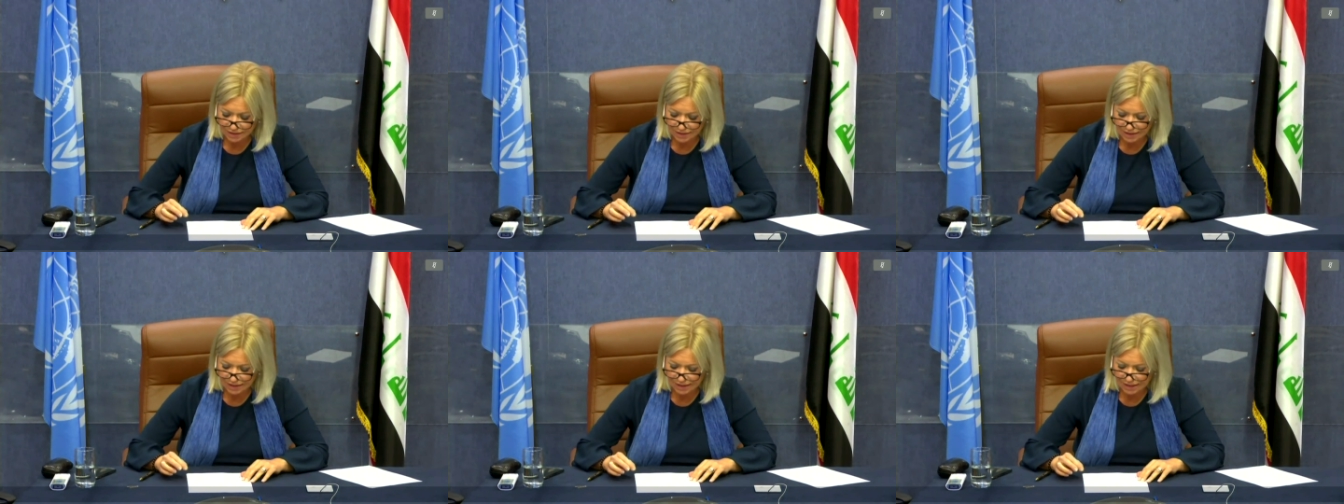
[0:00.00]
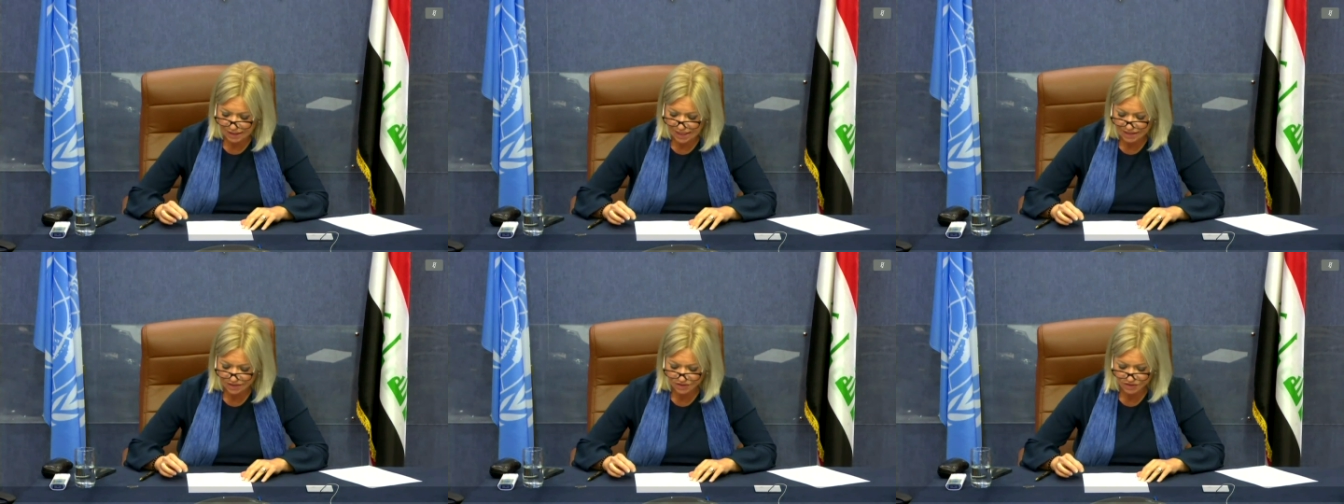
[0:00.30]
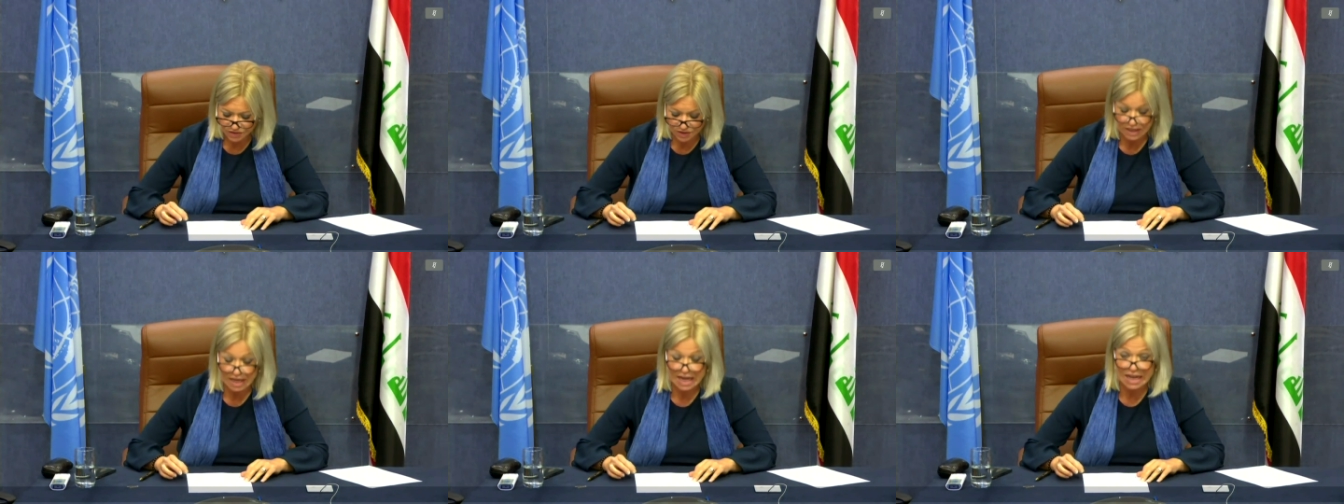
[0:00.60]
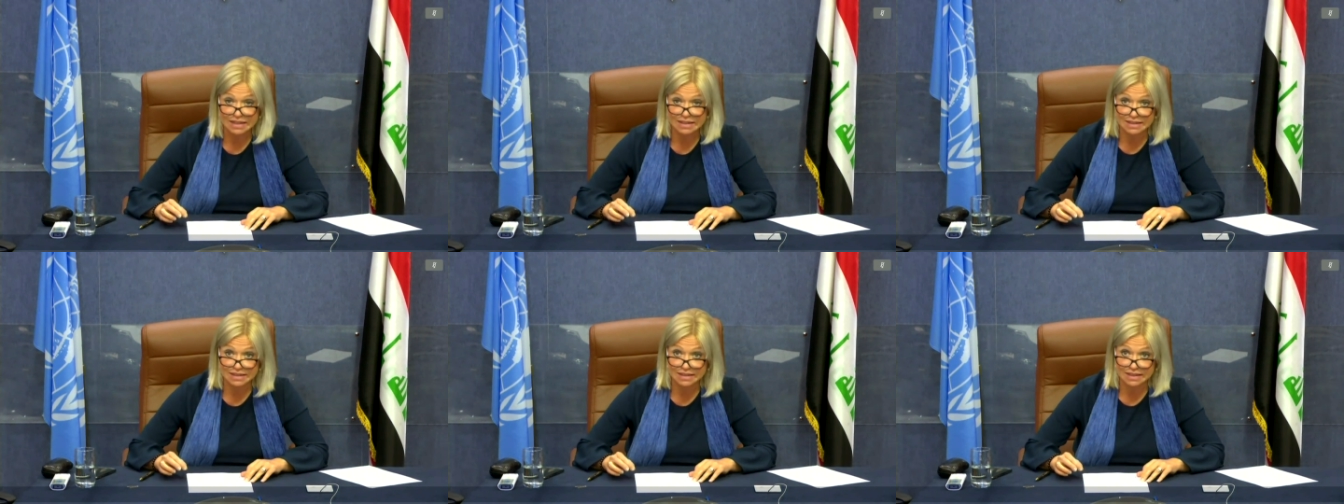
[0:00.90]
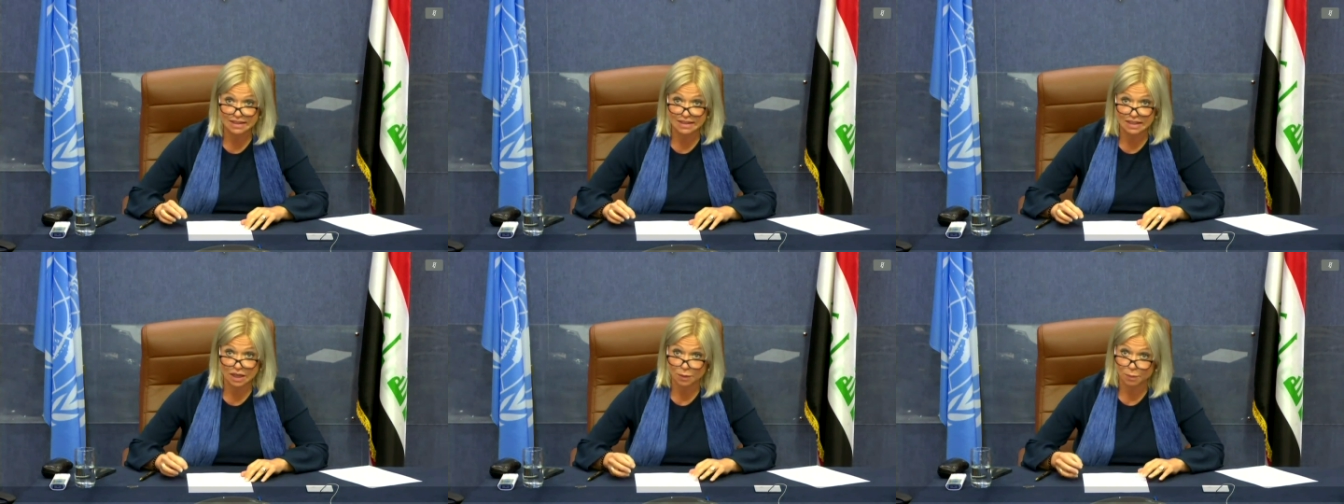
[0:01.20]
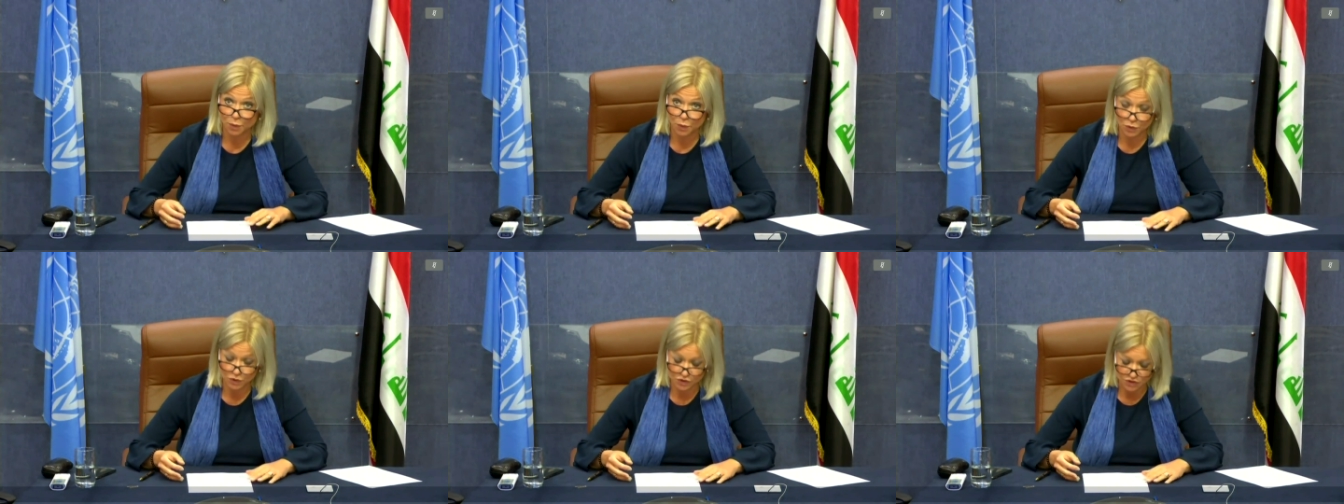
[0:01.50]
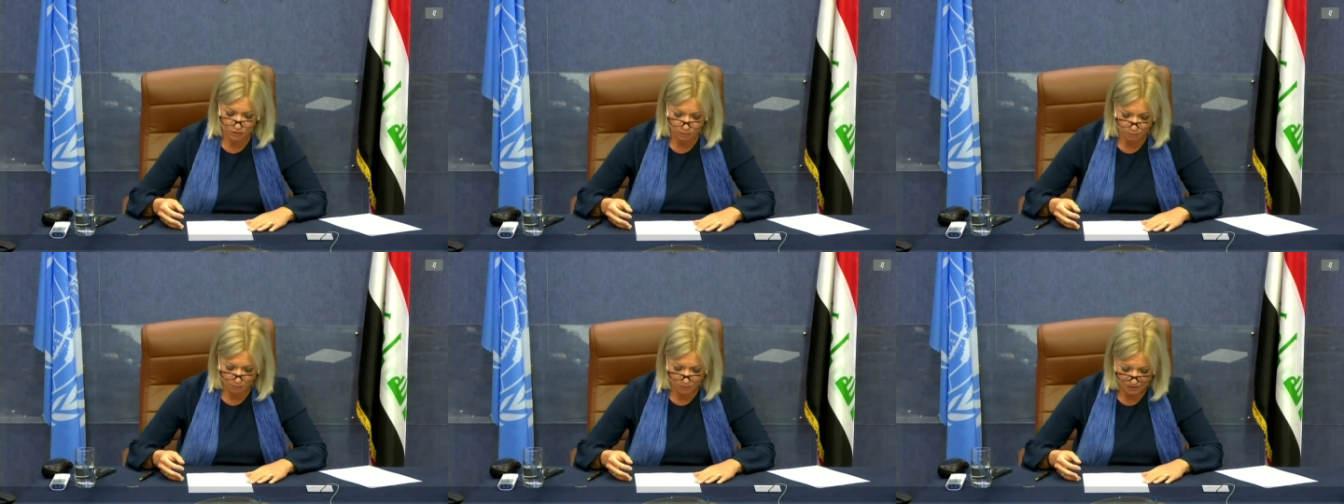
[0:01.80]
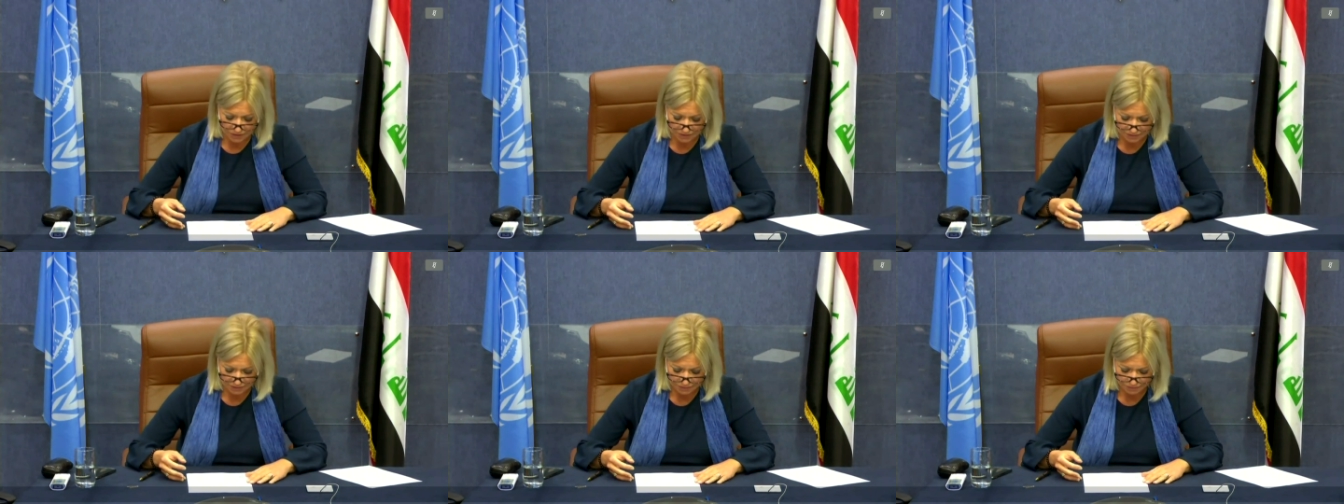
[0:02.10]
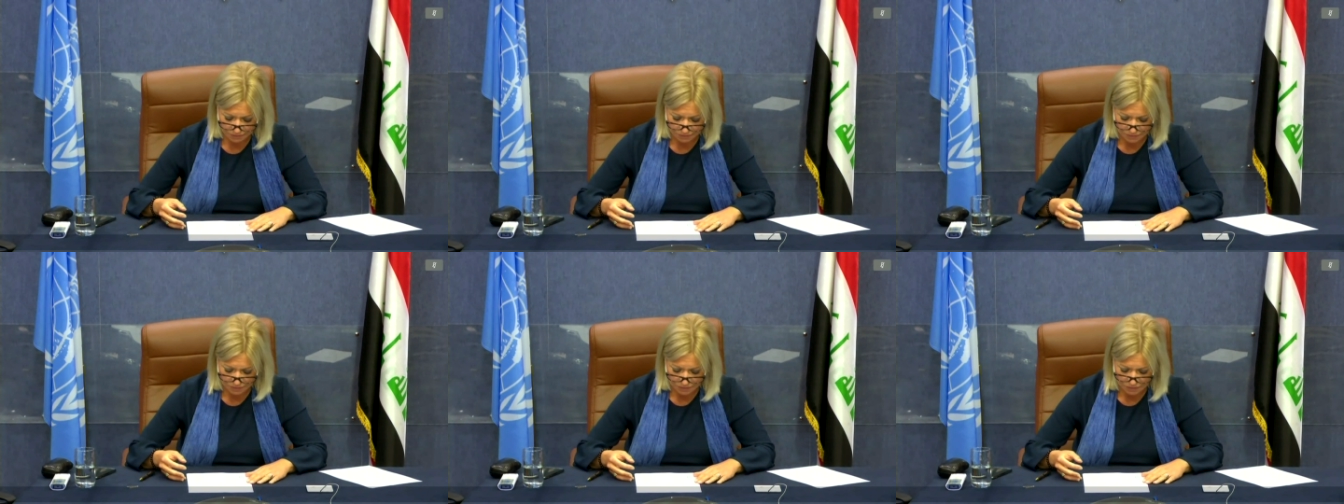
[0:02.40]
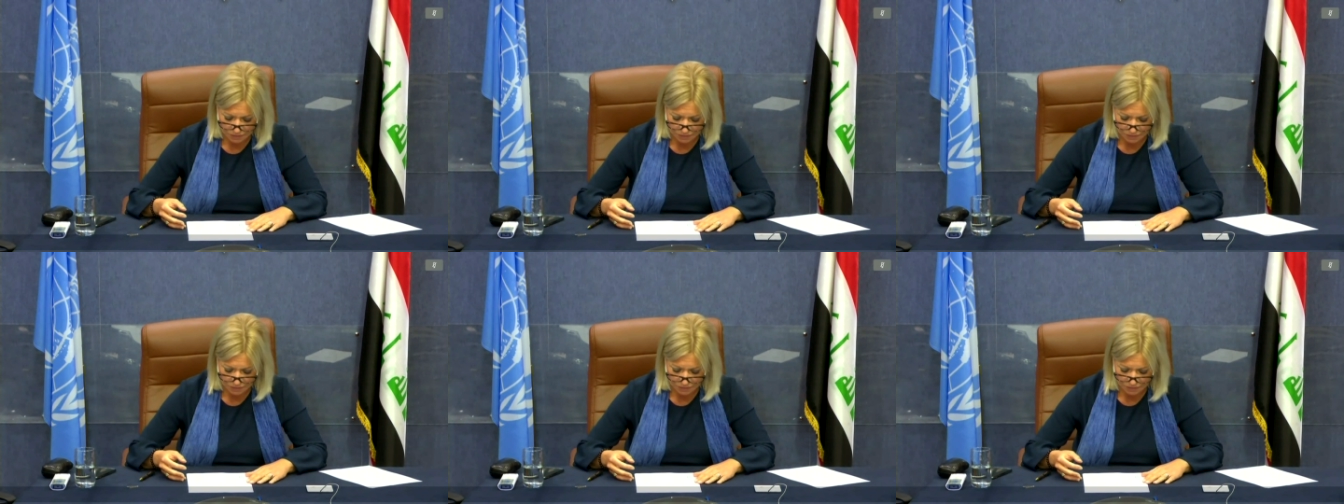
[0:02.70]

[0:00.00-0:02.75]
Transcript: delineation and seat apportionment.